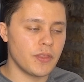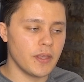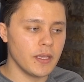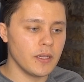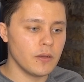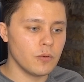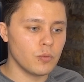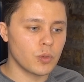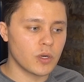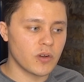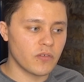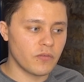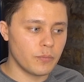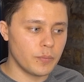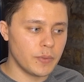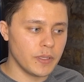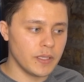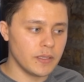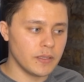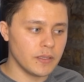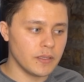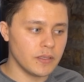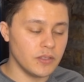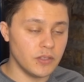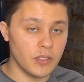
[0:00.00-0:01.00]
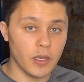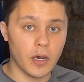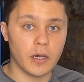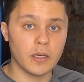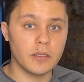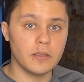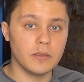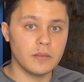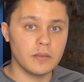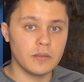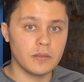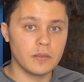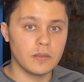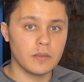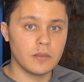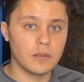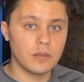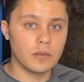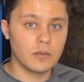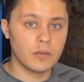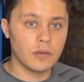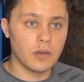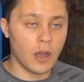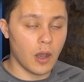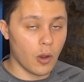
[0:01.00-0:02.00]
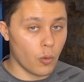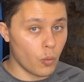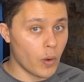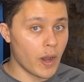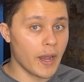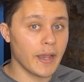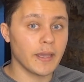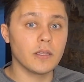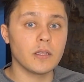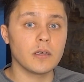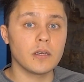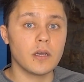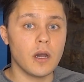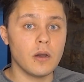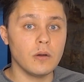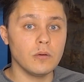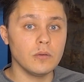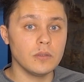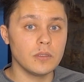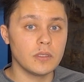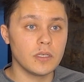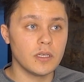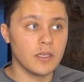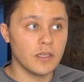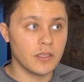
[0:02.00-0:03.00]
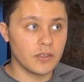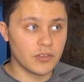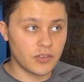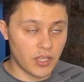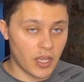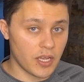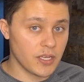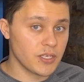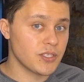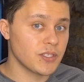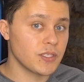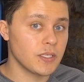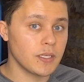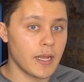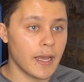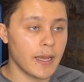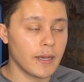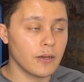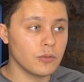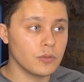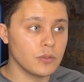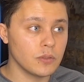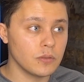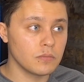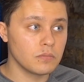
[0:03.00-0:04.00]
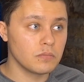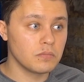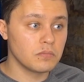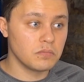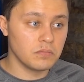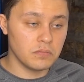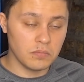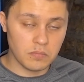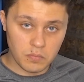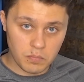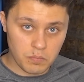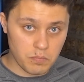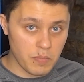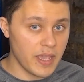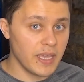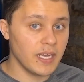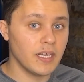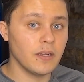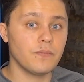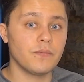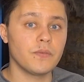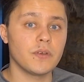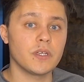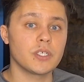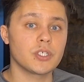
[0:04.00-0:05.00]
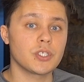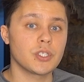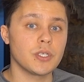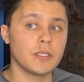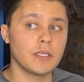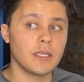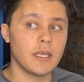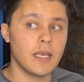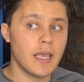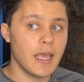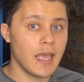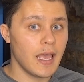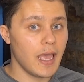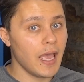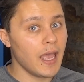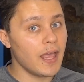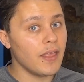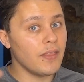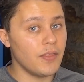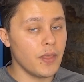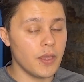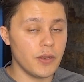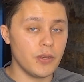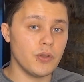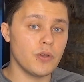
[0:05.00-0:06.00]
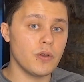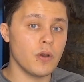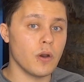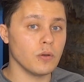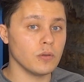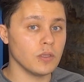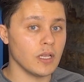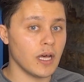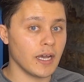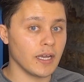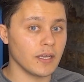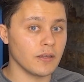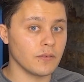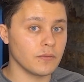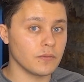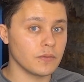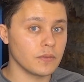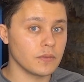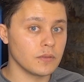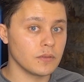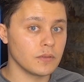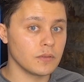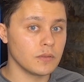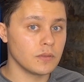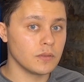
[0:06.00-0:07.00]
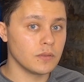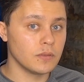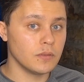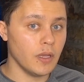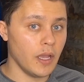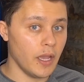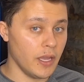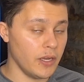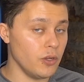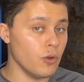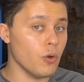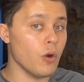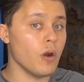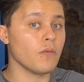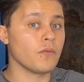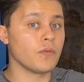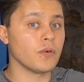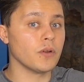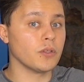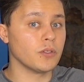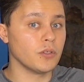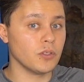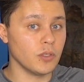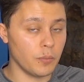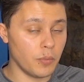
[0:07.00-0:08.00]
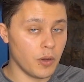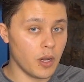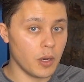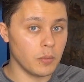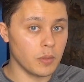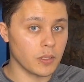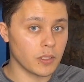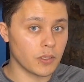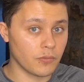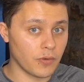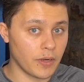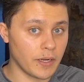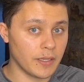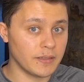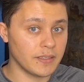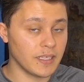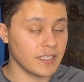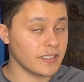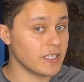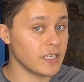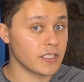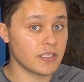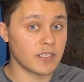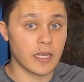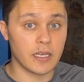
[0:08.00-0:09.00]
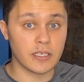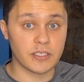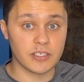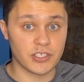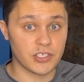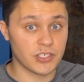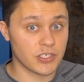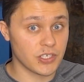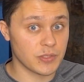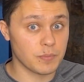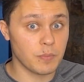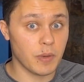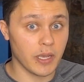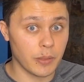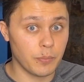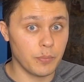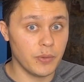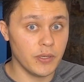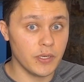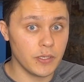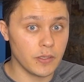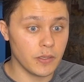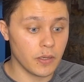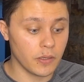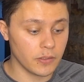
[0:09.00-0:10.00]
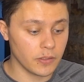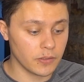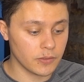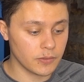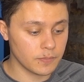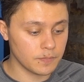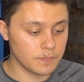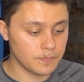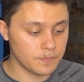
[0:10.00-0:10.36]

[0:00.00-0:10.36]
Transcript: think would have been done a while ago tested out made efficient and then you go live and you offer it to the public, right? That, that that's just my opinion on it.